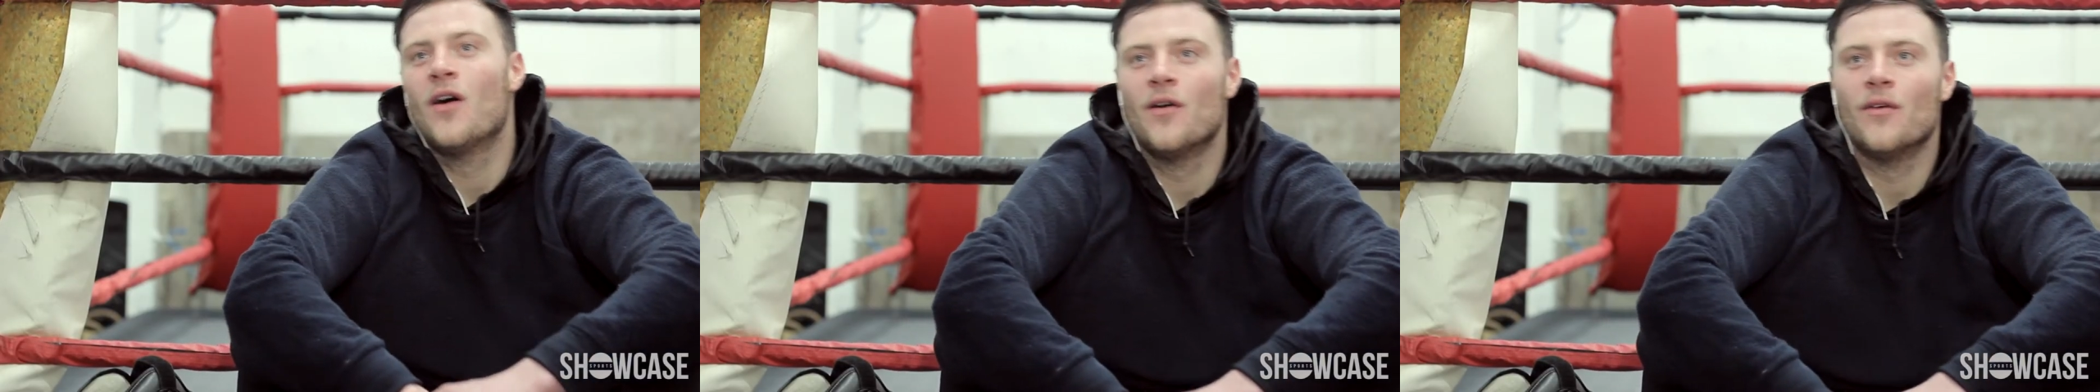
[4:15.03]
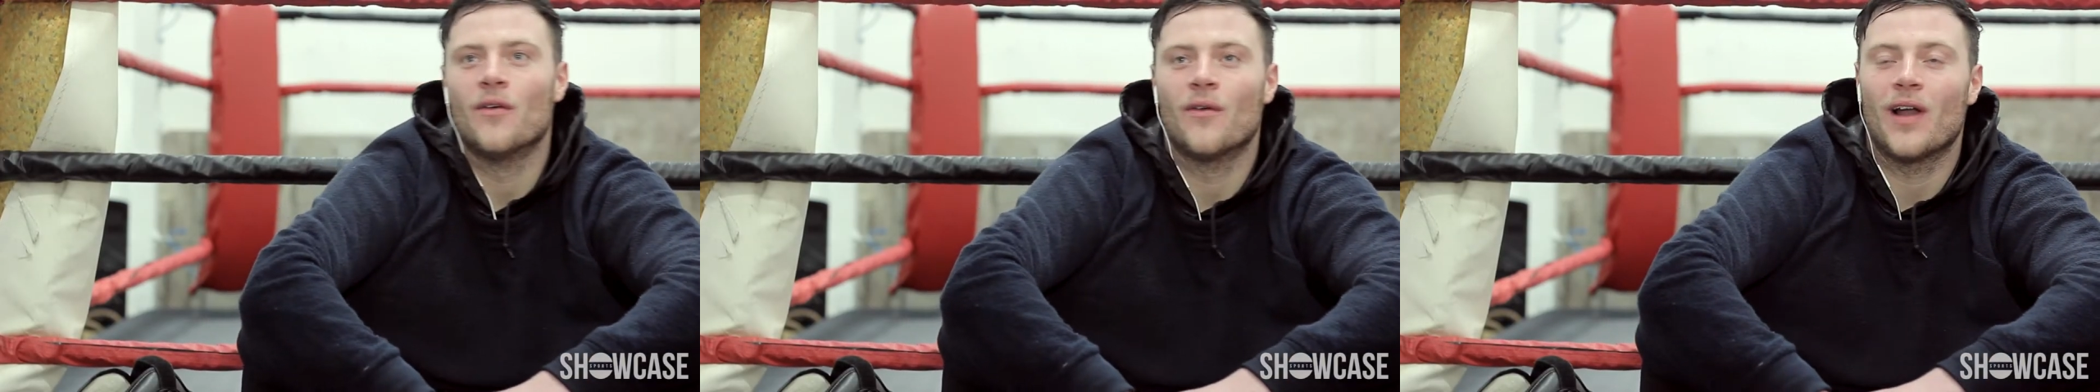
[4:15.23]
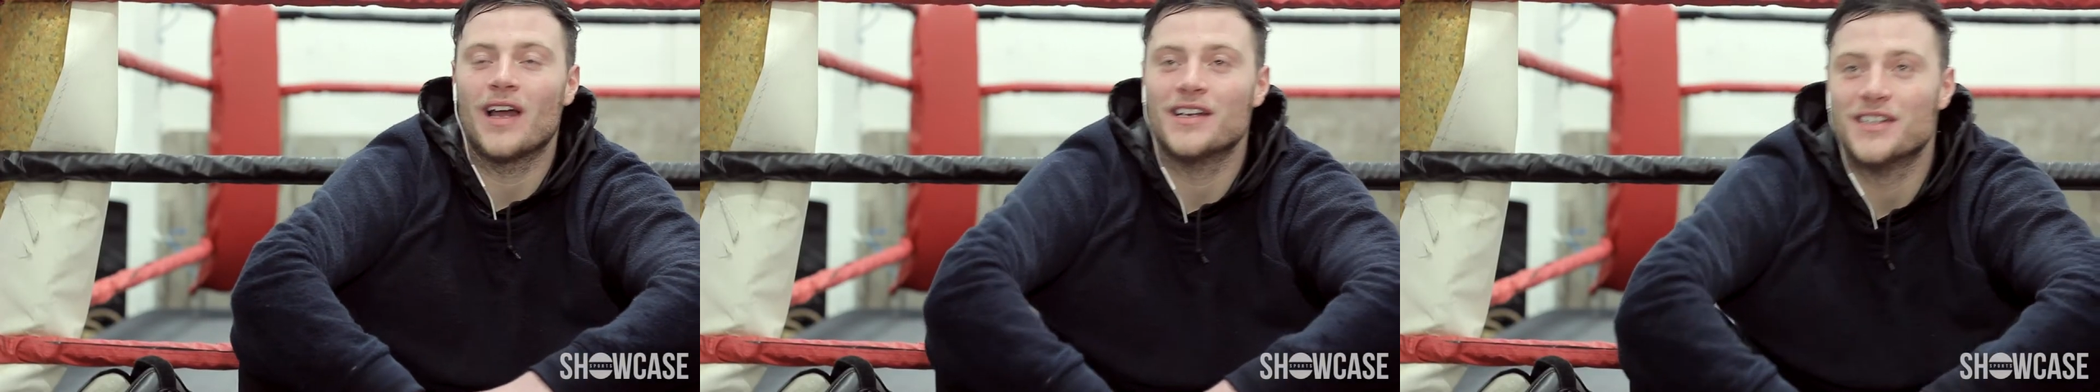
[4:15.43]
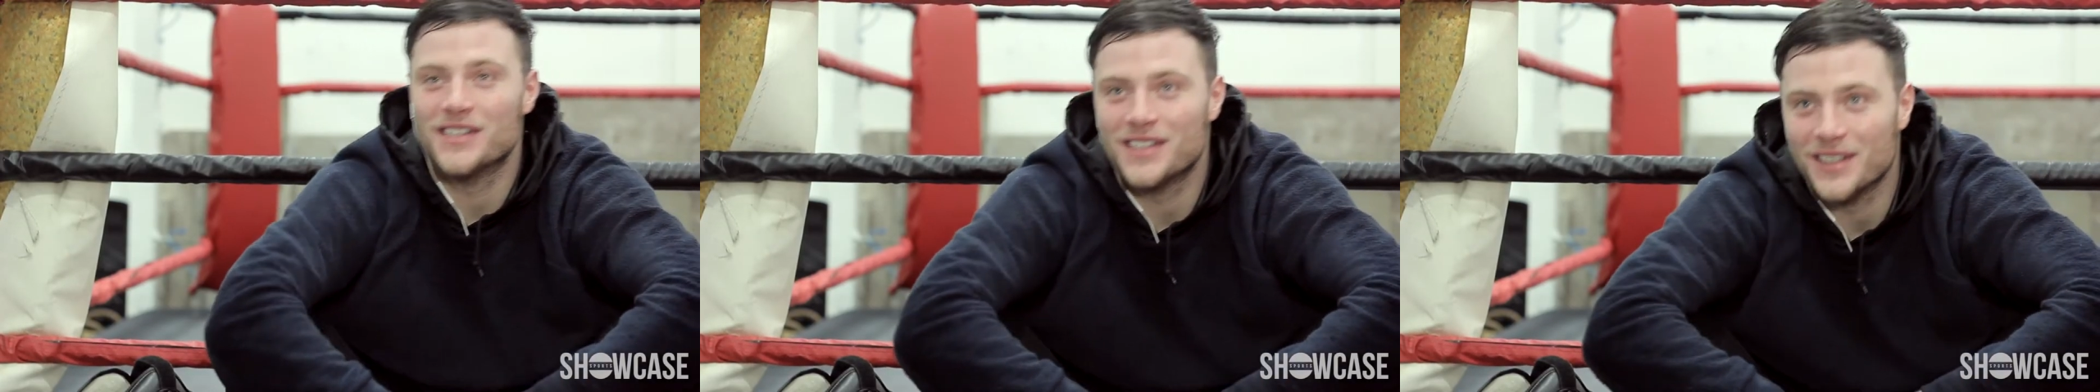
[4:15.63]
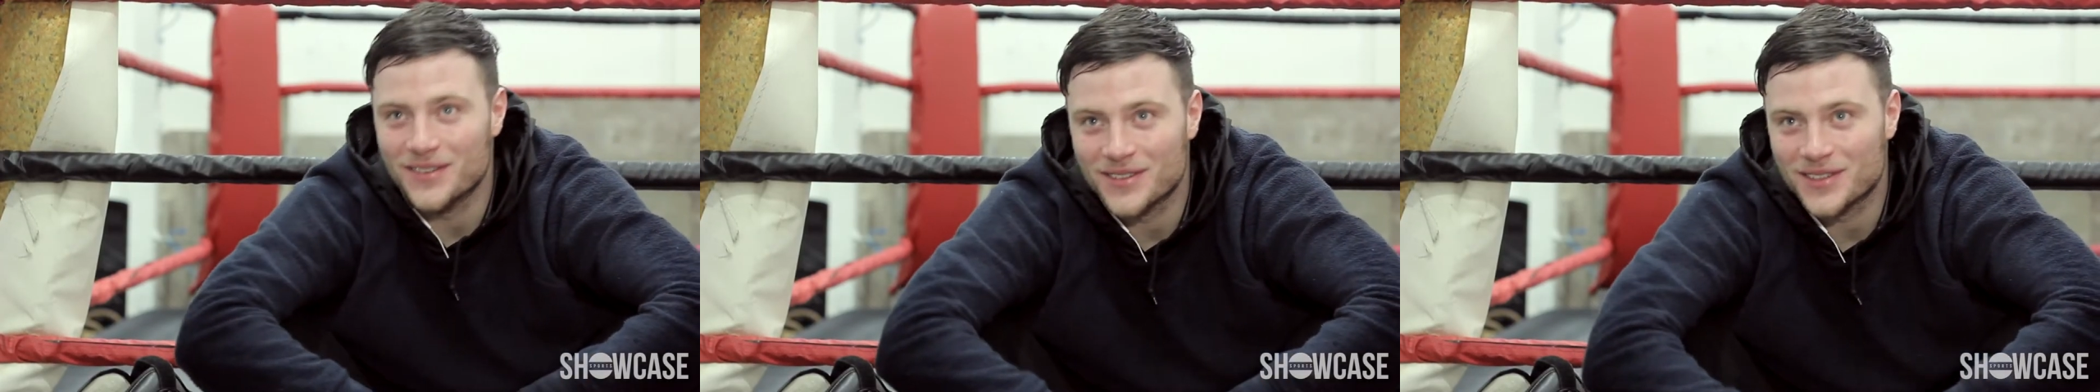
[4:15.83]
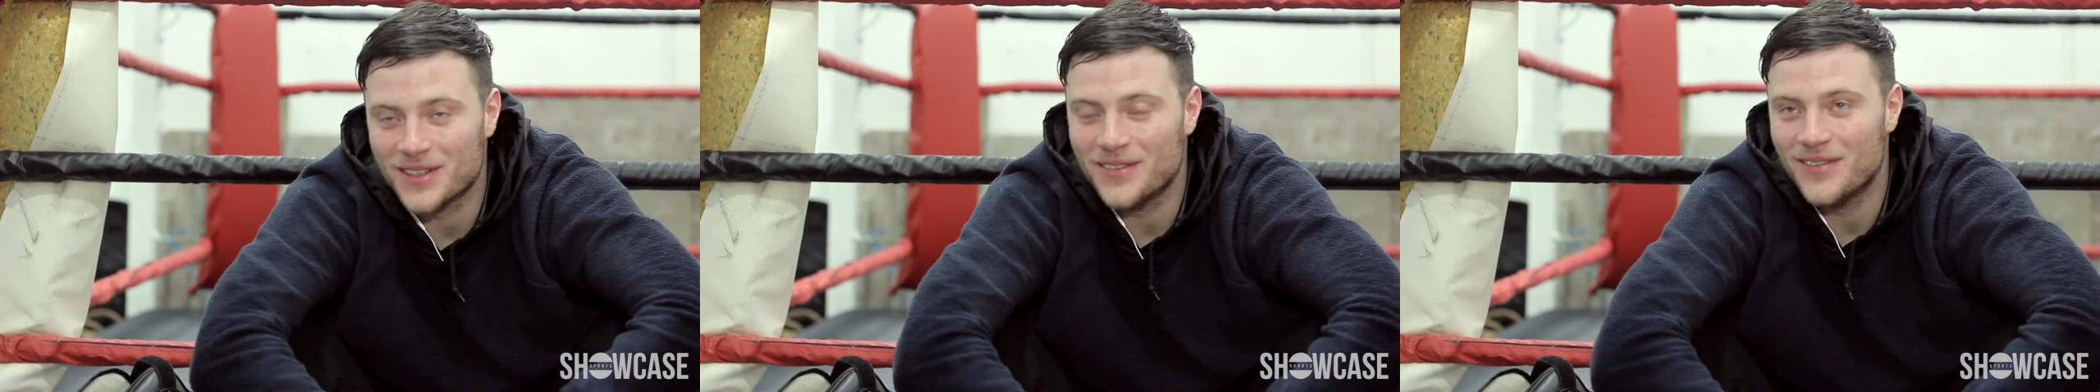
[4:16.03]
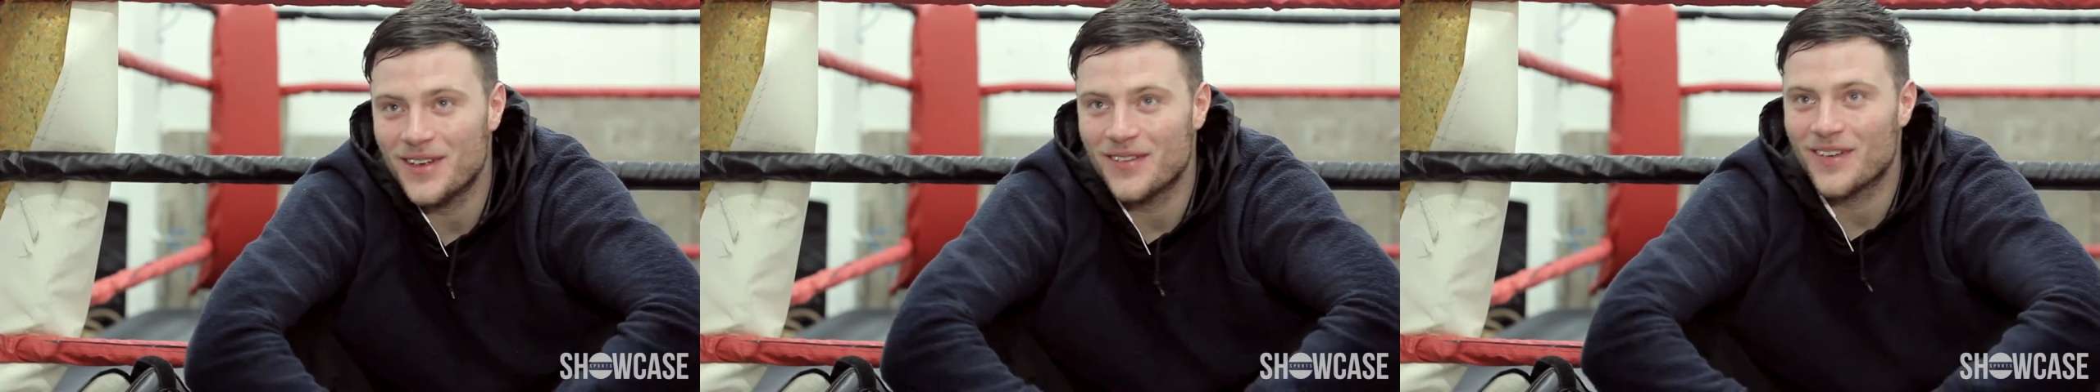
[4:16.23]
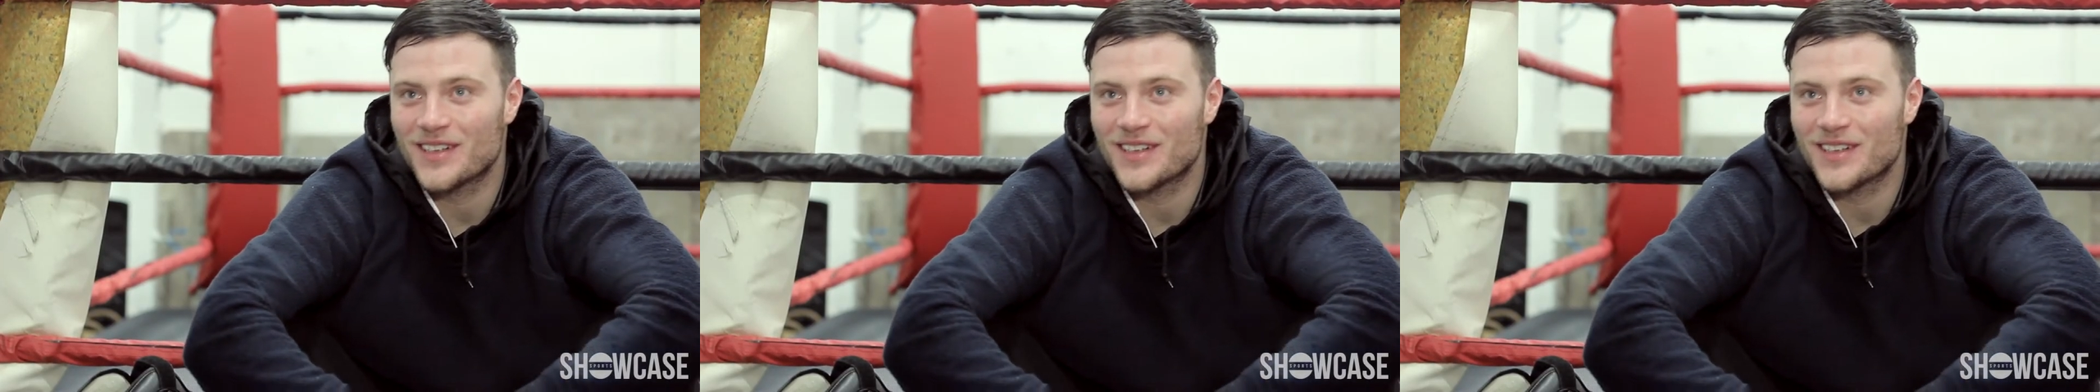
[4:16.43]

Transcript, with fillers: The relationship between me and